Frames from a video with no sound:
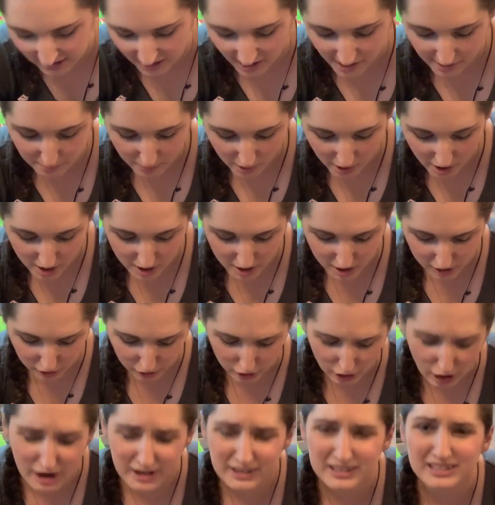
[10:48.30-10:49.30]
I bought a
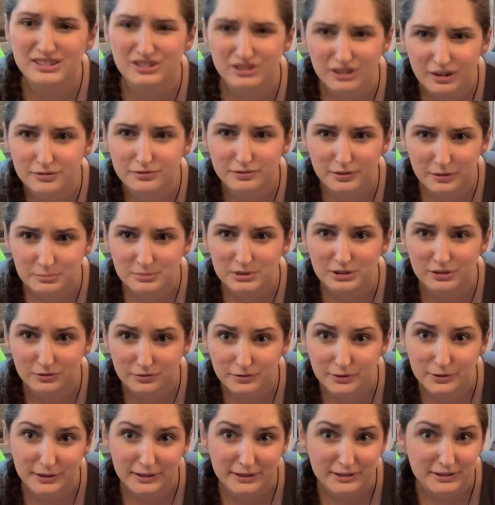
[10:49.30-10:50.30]
lot of stuff from
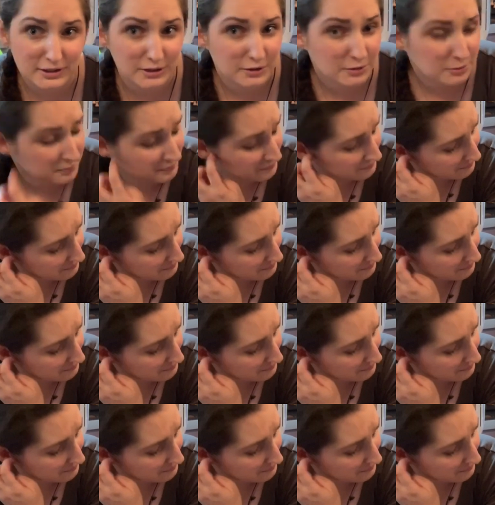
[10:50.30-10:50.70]
Sephora too.